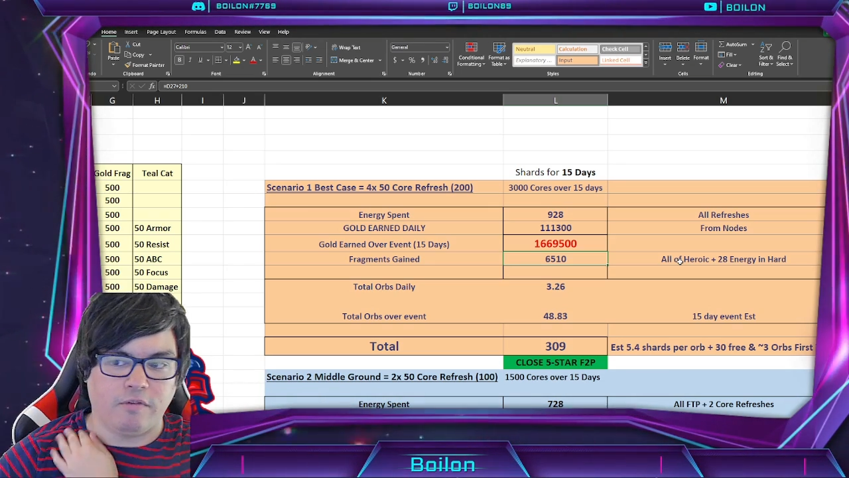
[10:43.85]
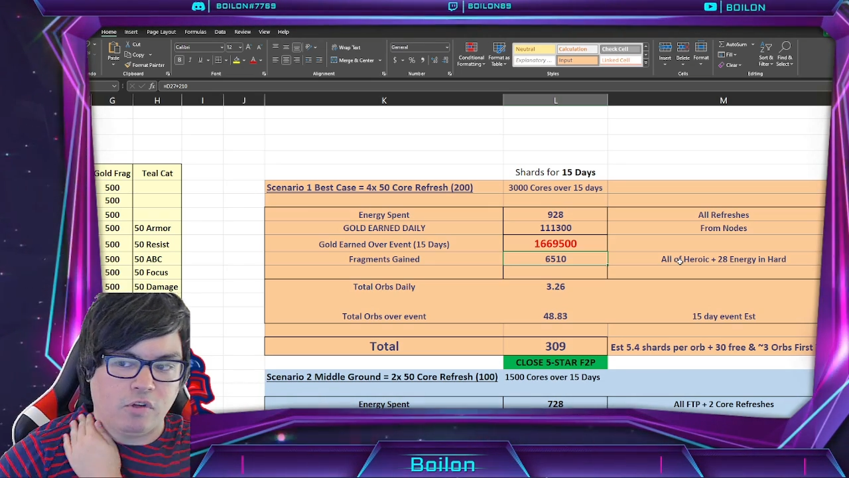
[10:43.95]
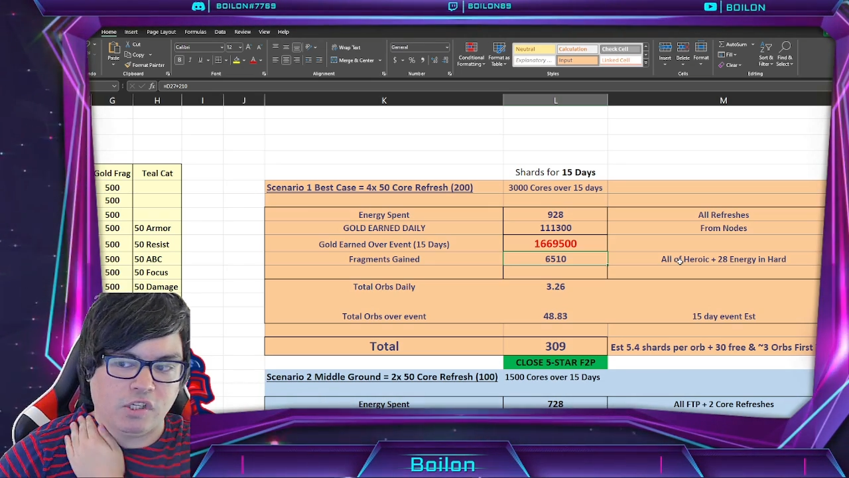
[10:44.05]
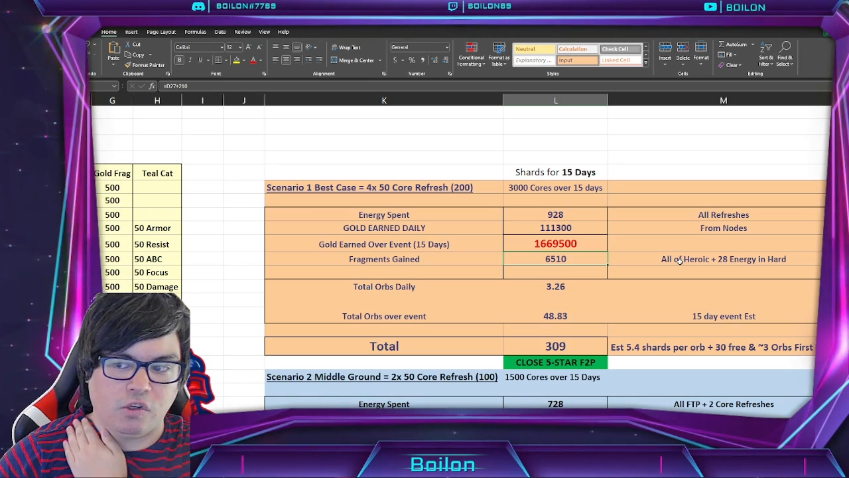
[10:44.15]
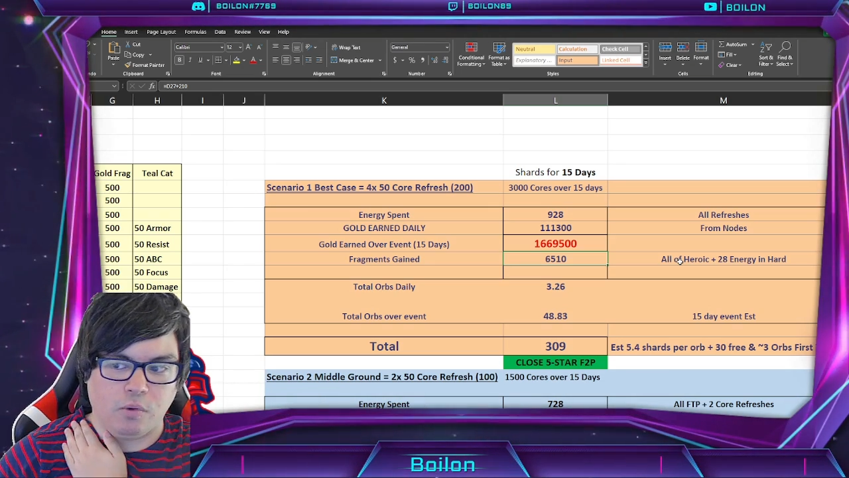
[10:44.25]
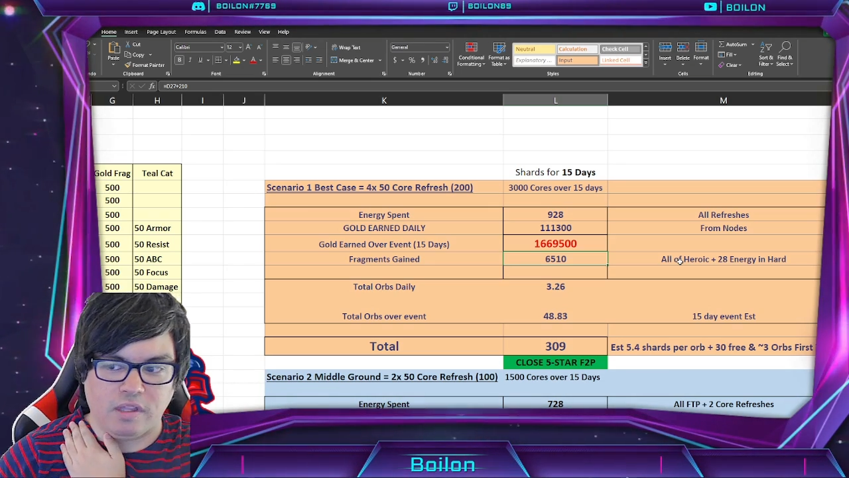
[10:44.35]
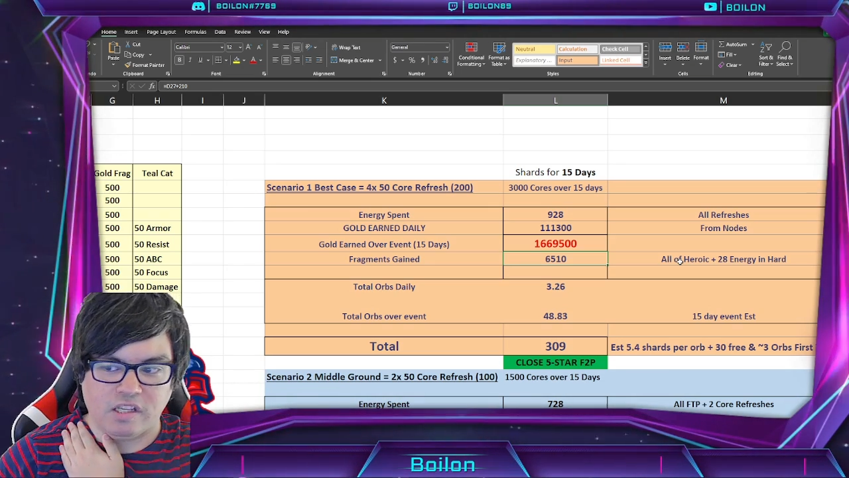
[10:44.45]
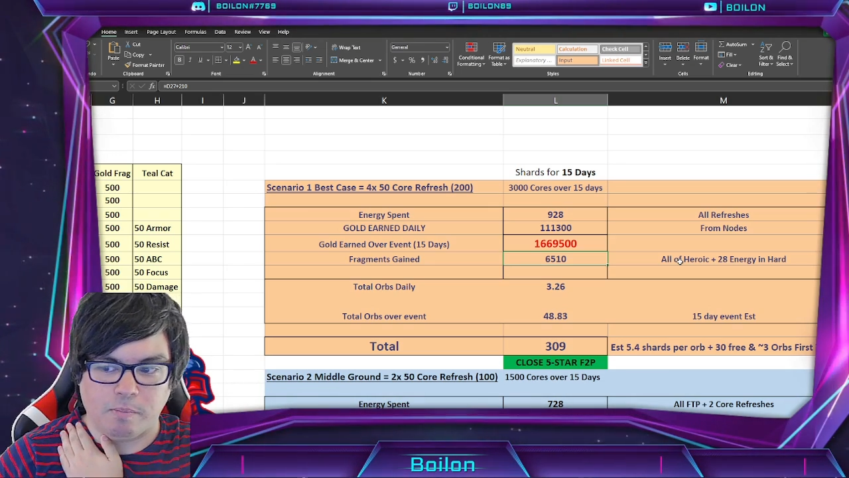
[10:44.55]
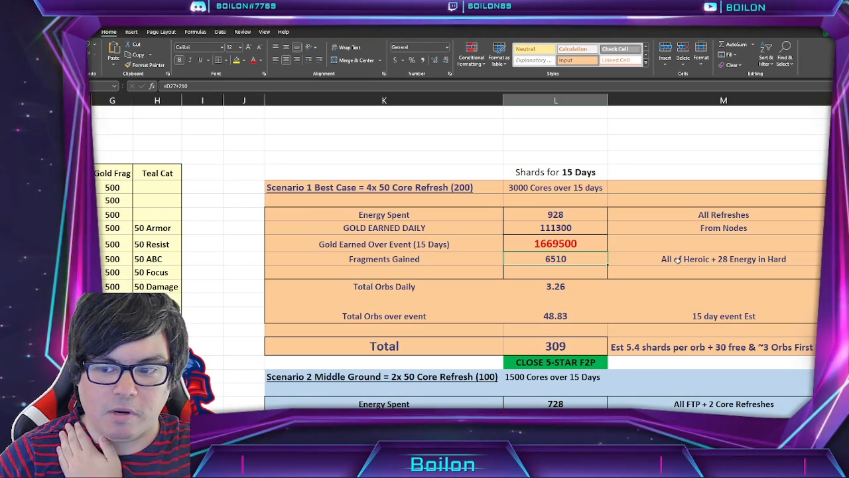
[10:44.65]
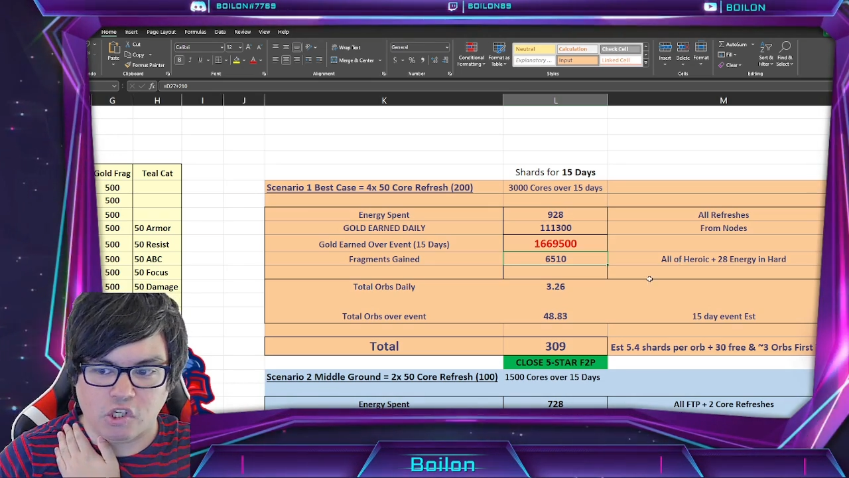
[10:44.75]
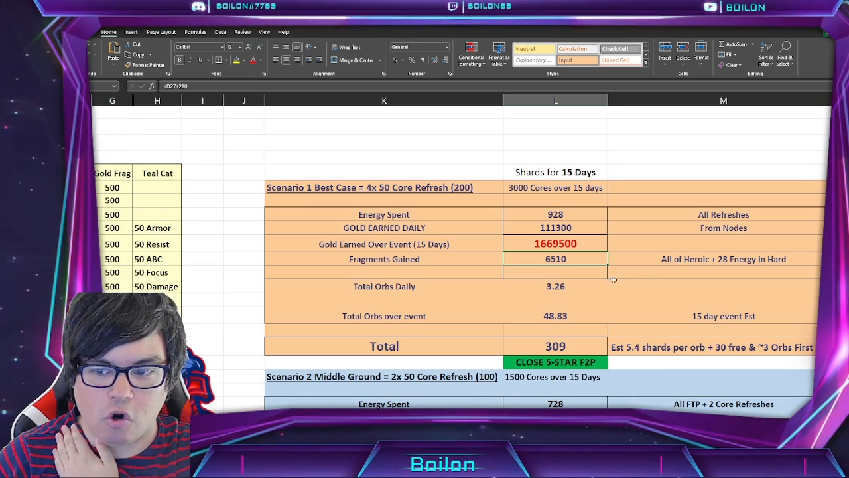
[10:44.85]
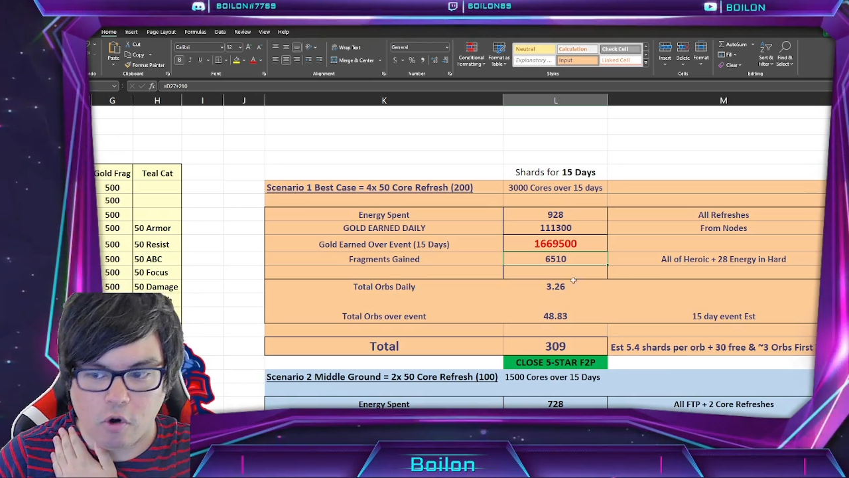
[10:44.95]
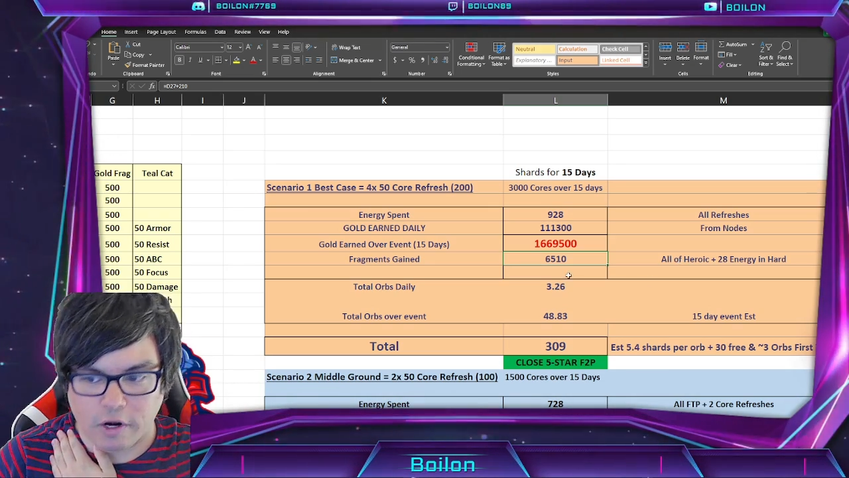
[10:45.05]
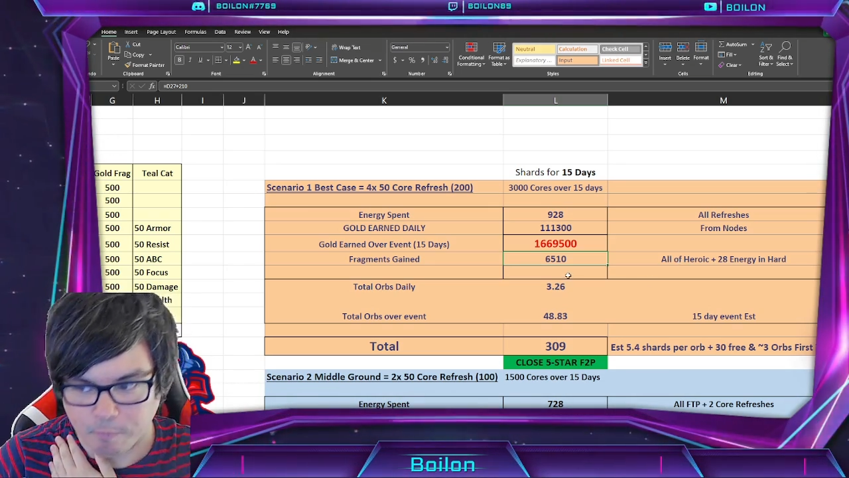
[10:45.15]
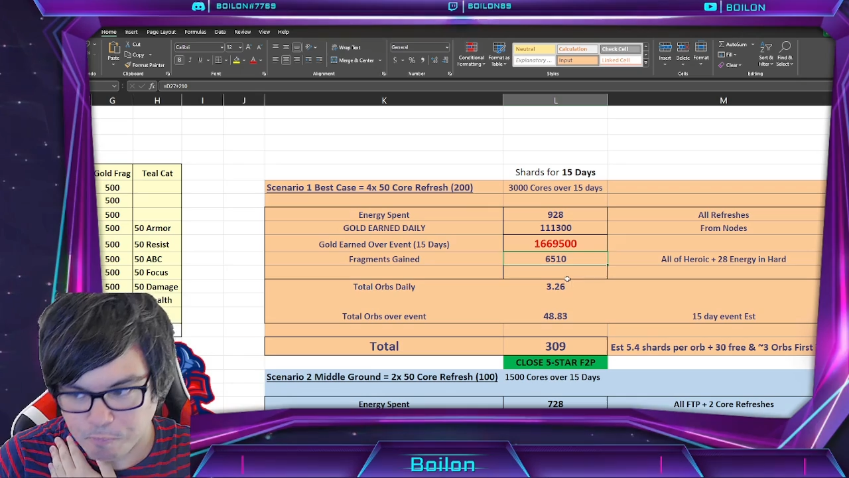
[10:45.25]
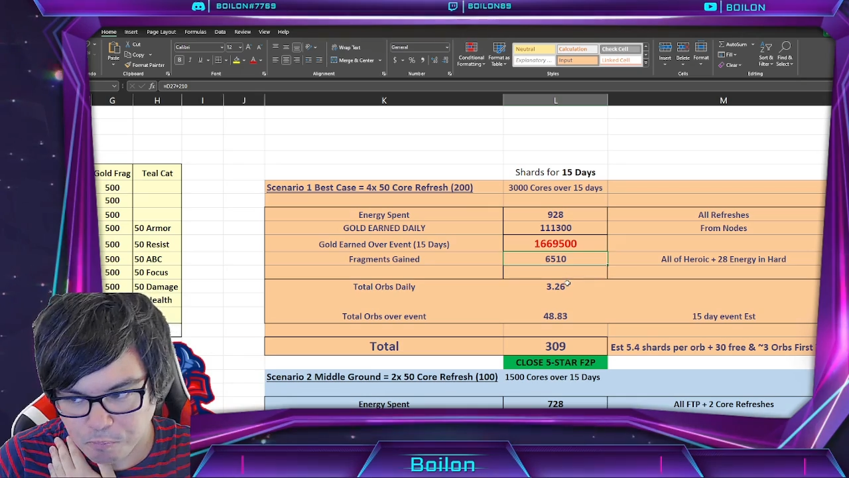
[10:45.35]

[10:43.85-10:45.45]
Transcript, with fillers: you're just doing this much corn.